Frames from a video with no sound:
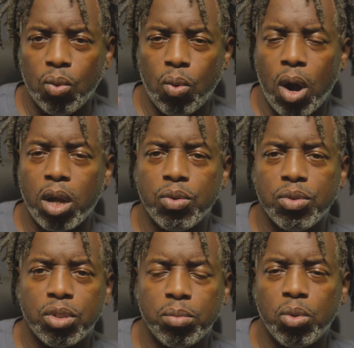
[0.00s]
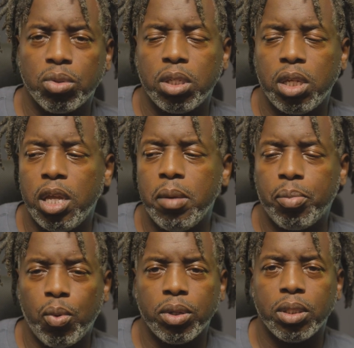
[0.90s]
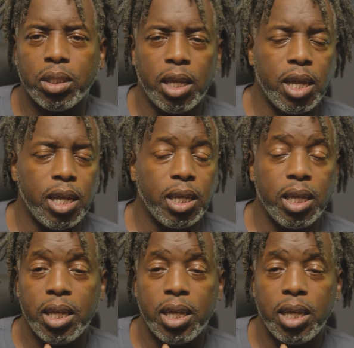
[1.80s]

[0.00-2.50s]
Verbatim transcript: Water is the most important thing